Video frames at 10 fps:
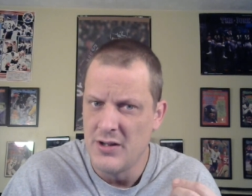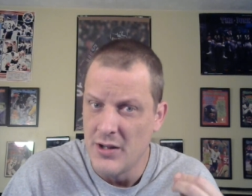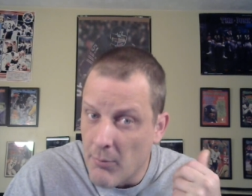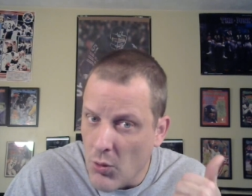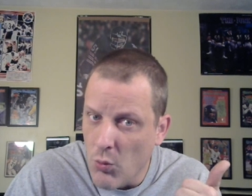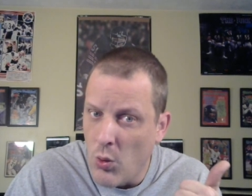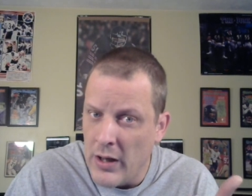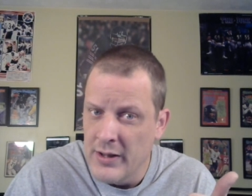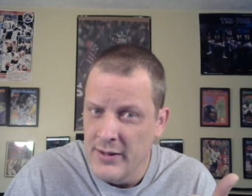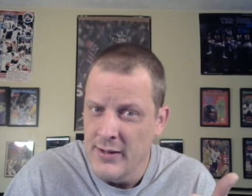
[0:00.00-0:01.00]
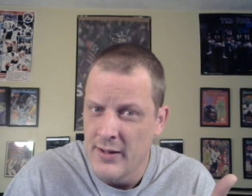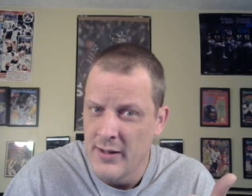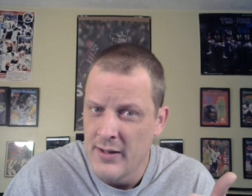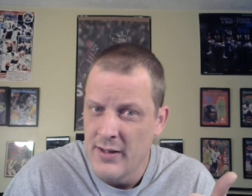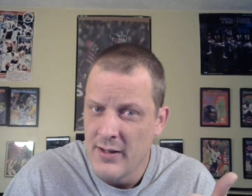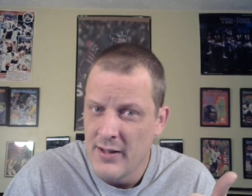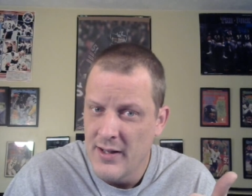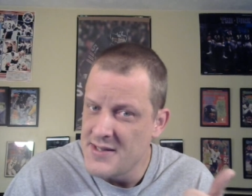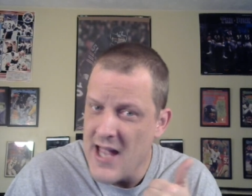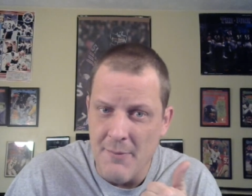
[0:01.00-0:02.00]
Number one
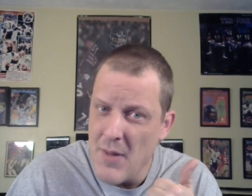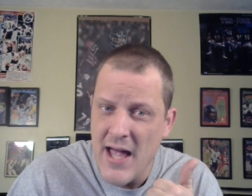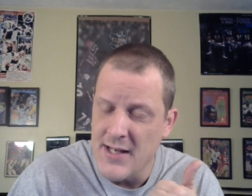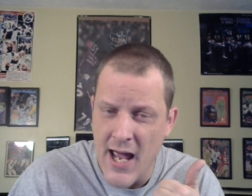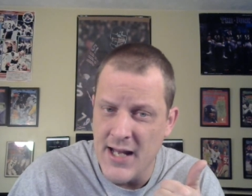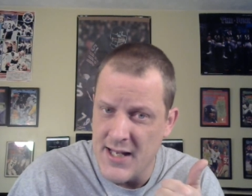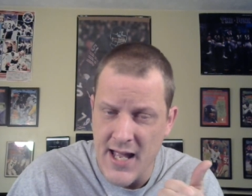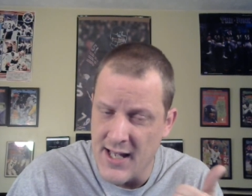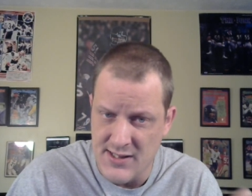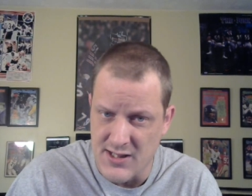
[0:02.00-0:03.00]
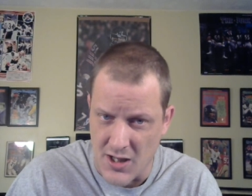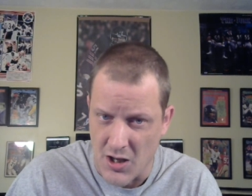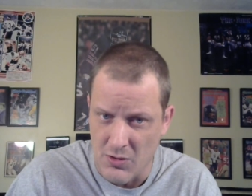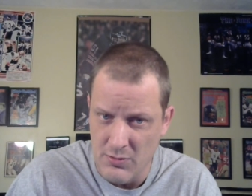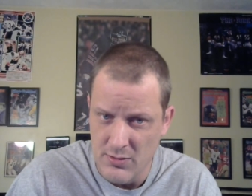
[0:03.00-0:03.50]
is that Matt Nagy has to go.